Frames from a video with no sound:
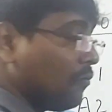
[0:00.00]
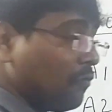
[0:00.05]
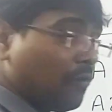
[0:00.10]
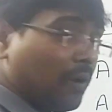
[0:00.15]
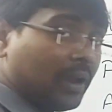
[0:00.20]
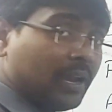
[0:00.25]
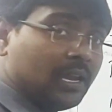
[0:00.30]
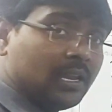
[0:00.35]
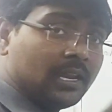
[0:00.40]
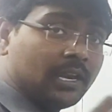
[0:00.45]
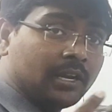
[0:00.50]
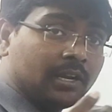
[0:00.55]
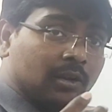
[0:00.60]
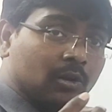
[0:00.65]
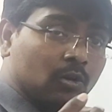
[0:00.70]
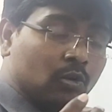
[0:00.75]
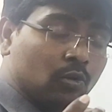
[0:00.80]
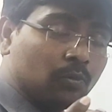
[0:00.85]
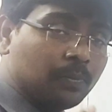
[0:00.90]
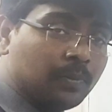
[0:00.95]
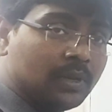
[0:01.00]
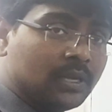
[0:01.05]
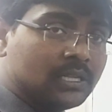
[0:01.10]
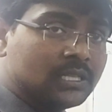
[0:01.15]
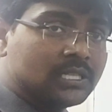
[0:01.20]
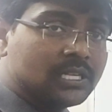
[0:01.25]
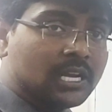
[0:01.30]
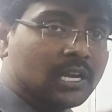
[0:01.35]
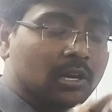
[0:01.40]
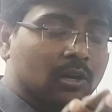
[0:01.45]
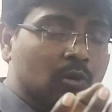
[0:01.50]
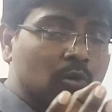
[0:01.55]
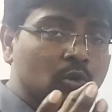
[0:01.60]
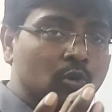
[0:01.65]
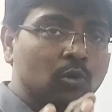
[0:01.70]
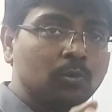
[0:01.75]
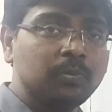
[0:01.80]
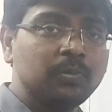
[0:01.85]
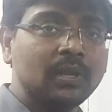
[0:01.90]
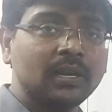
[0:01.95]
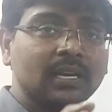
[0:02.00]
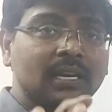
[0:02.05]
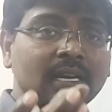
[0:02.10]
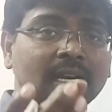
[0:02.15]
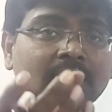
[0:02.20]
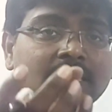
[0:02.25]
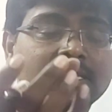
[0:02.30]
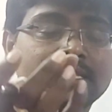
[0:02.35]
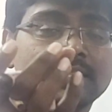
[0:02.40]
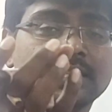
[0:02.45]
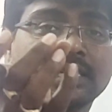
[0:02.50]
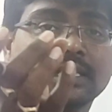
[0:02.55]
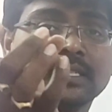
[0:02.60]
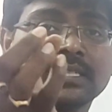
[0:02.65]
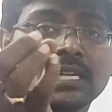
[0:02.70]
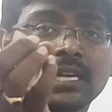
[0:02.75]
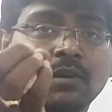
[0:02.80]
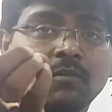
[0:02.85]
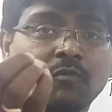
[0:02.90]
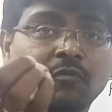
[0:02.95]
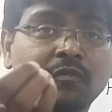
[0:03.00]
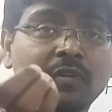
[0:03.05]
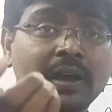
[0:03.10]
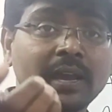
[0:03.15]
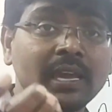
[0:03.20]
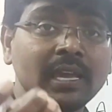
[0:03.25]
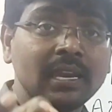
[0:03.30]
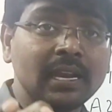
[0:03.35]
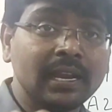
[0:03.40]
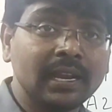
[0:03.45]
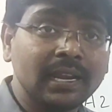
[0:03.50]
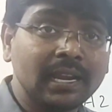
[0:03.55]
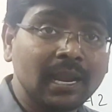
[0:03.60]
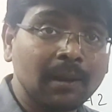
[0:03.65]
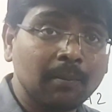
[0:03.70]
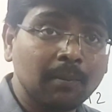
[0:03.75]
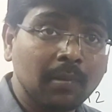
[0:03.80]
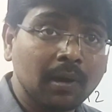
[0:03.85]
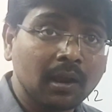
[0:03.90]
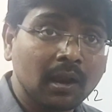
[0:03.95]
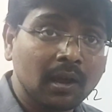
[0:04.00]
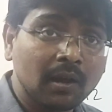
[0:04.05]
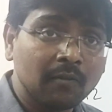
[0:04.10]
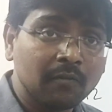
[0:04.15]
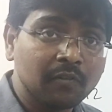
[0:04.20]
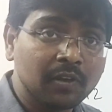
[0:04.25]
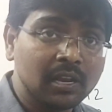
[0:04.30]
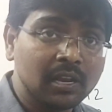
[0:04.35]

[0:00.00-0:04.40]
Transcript: Finite group means a group that consists of finite number of